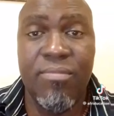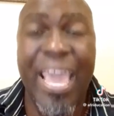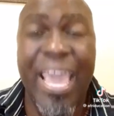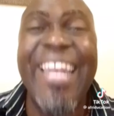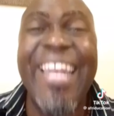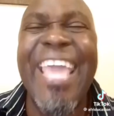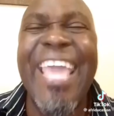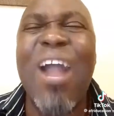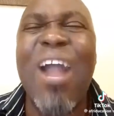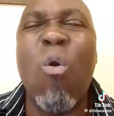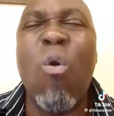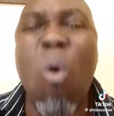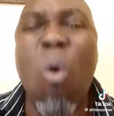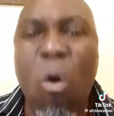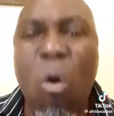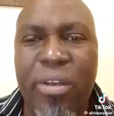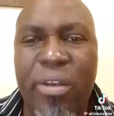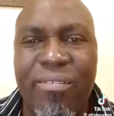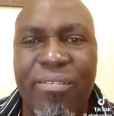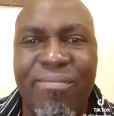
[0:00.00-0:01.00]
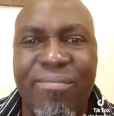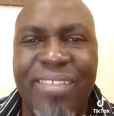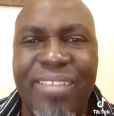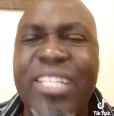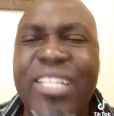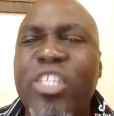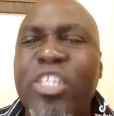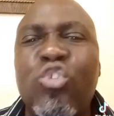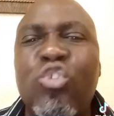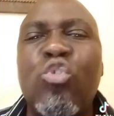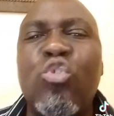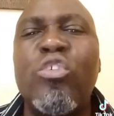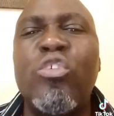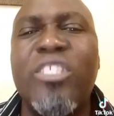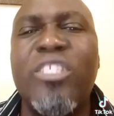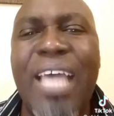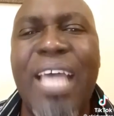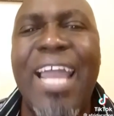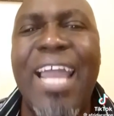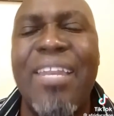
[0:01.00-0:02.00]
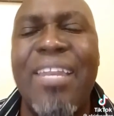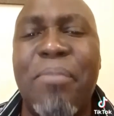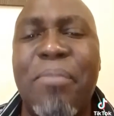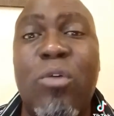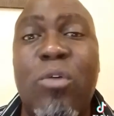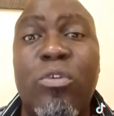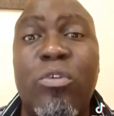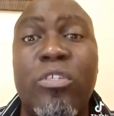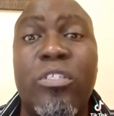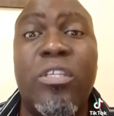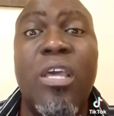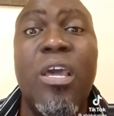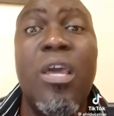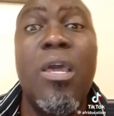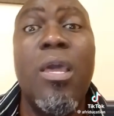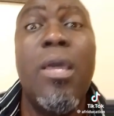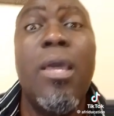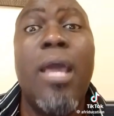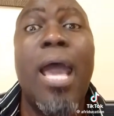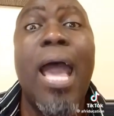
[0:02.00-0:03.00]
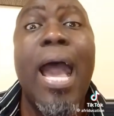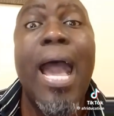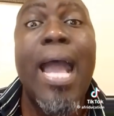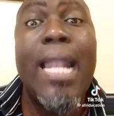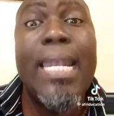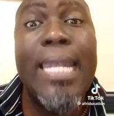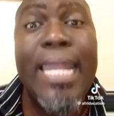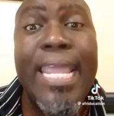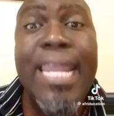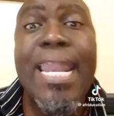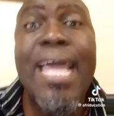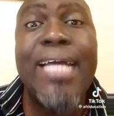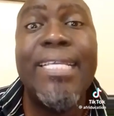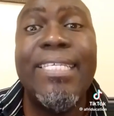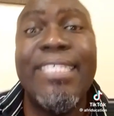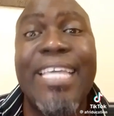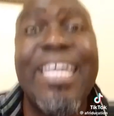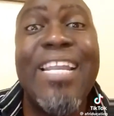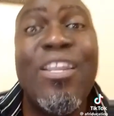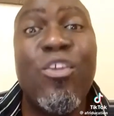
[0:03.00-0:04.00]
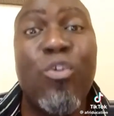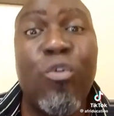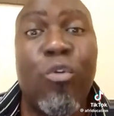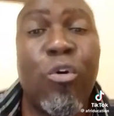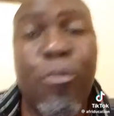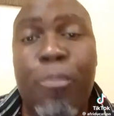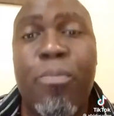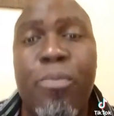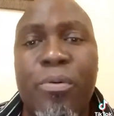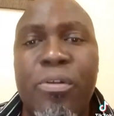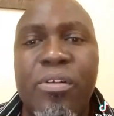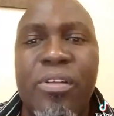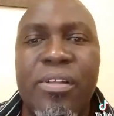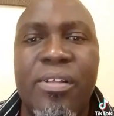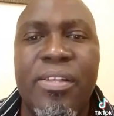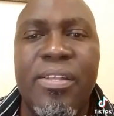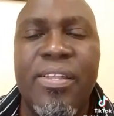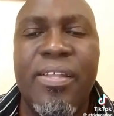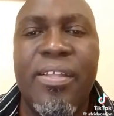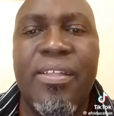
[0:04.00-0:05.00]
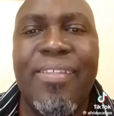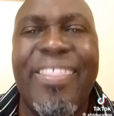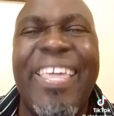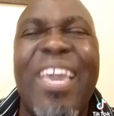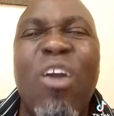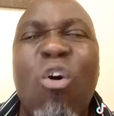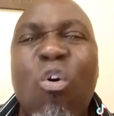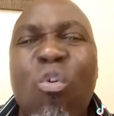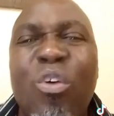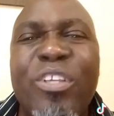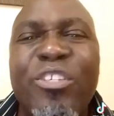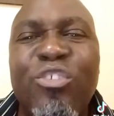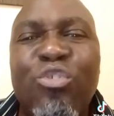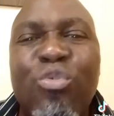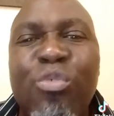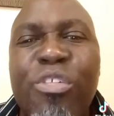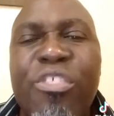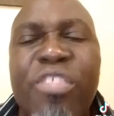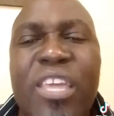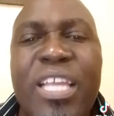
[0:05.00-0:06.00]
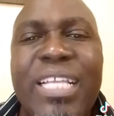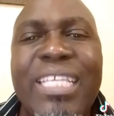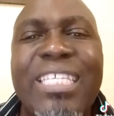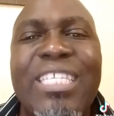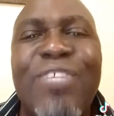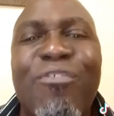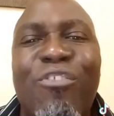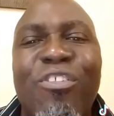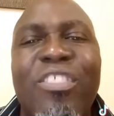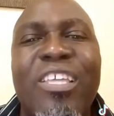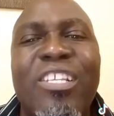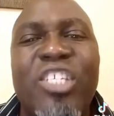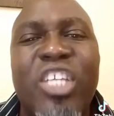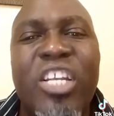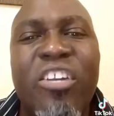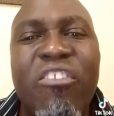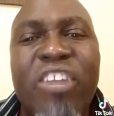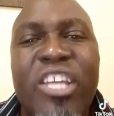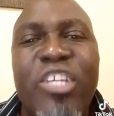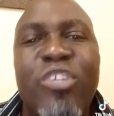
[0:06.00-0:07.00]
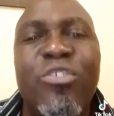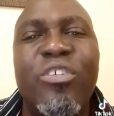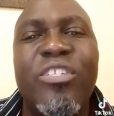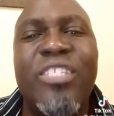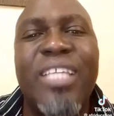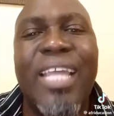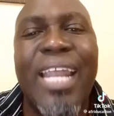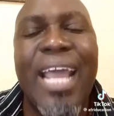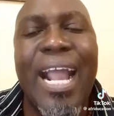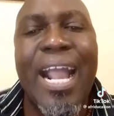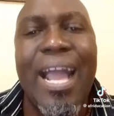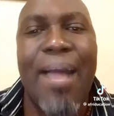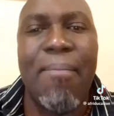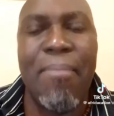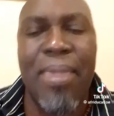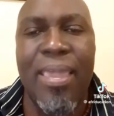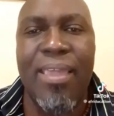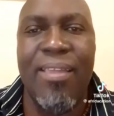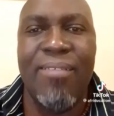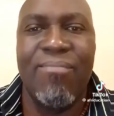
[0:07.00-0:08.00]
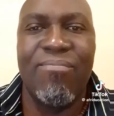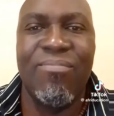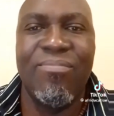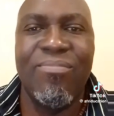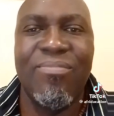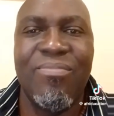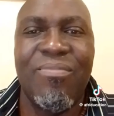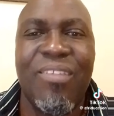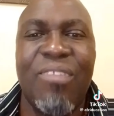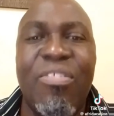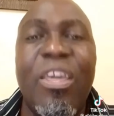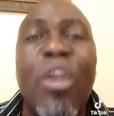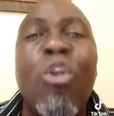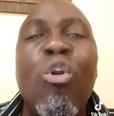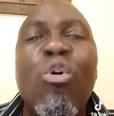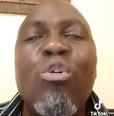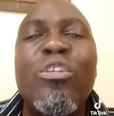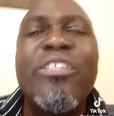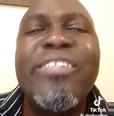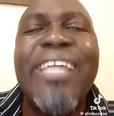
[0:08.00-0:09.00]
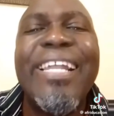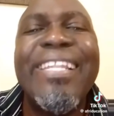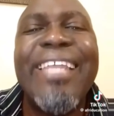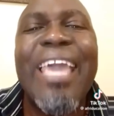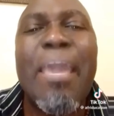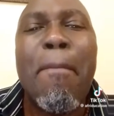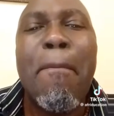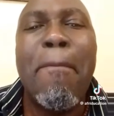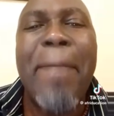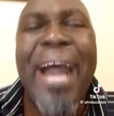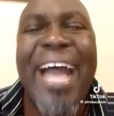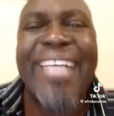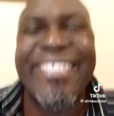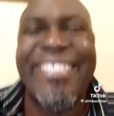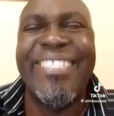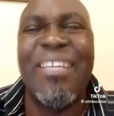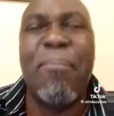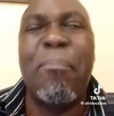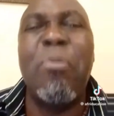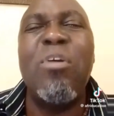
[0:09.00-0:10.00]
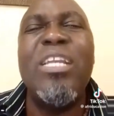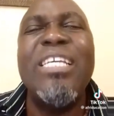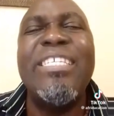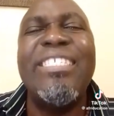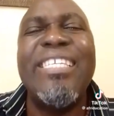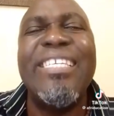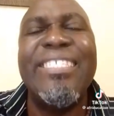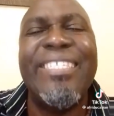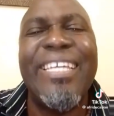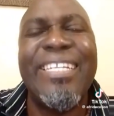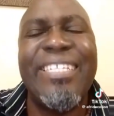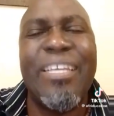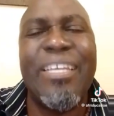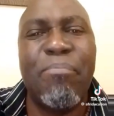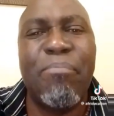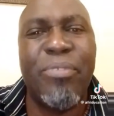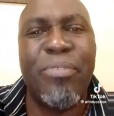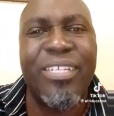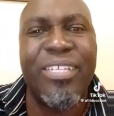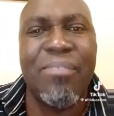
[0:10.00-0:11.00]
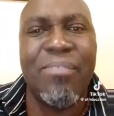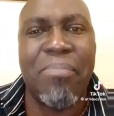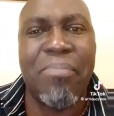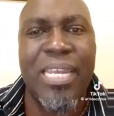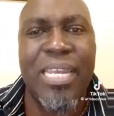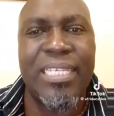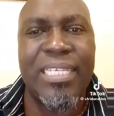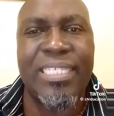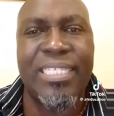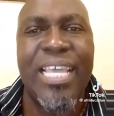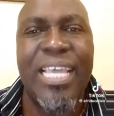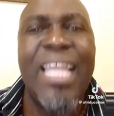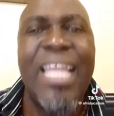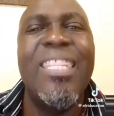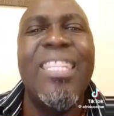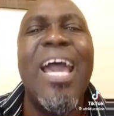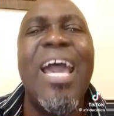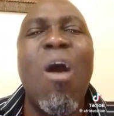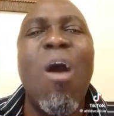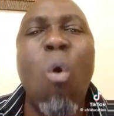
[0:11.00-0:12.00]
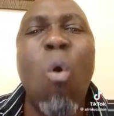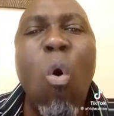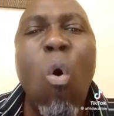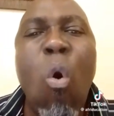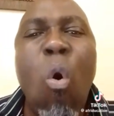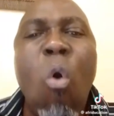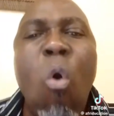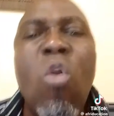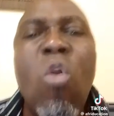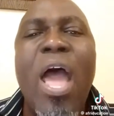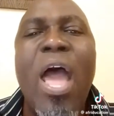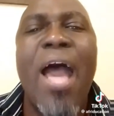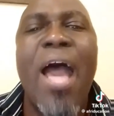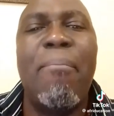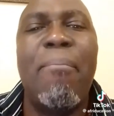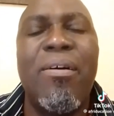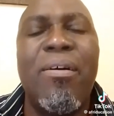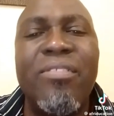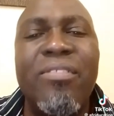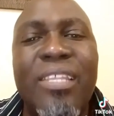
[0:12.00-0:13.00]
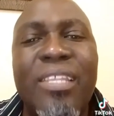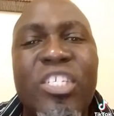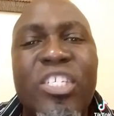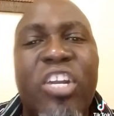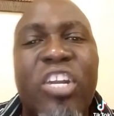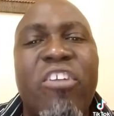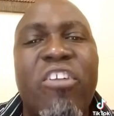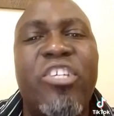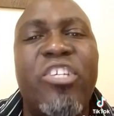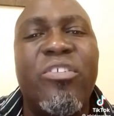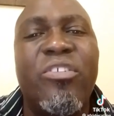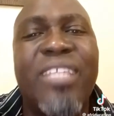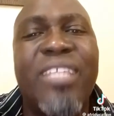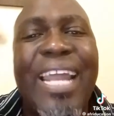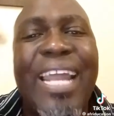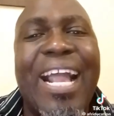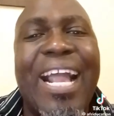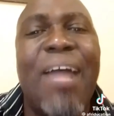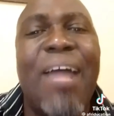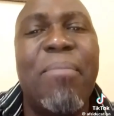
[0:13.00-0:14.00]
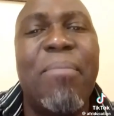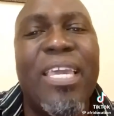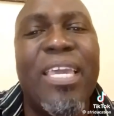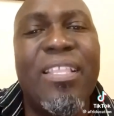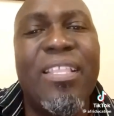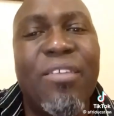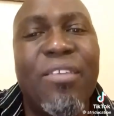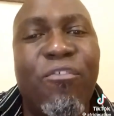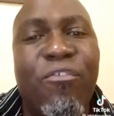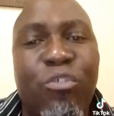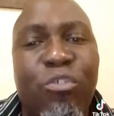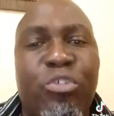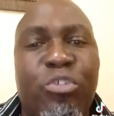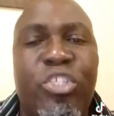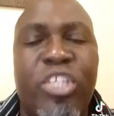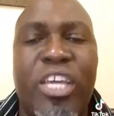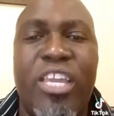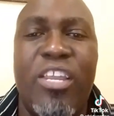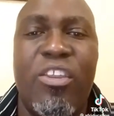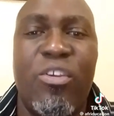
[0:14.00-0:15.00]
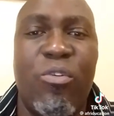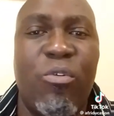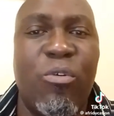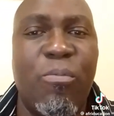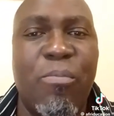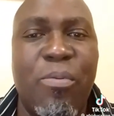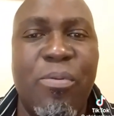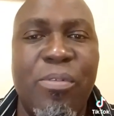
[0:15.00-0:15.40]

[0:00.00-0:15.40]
And they are gone. It is so sad because leaders in Europe, they always do things for the generations that are coming. The laws that they pass, the policies that they put in place, they are all about the generations that are coming in the future in Europe.